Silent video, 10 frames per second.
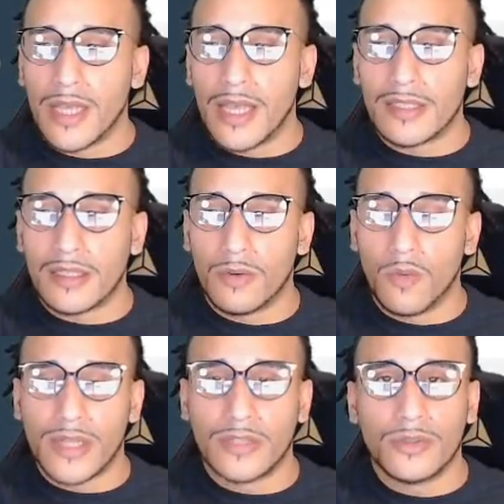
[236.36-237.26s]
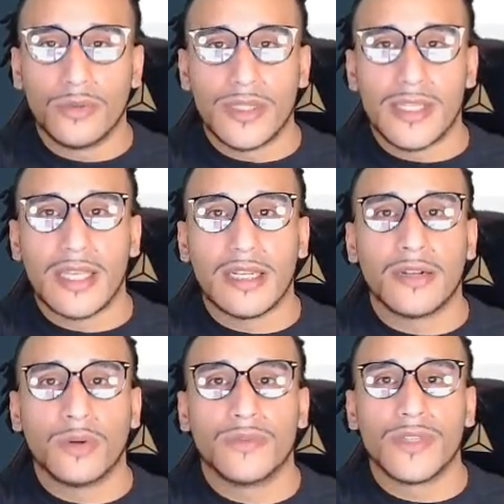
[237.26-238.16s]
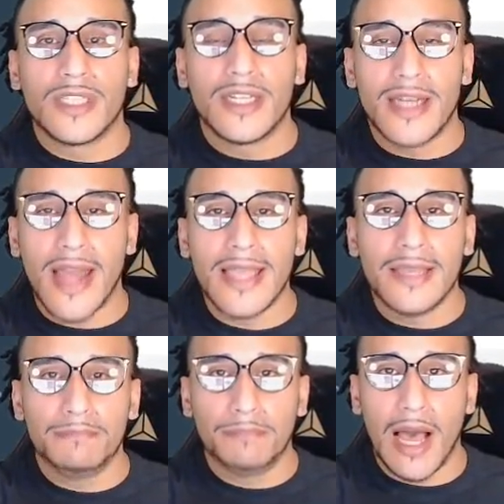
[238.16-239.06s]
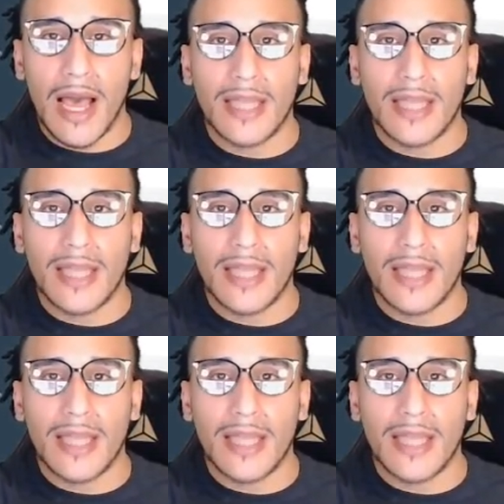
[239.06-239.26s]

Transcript: guys are going to want to do is head on over to Nightbot.tv.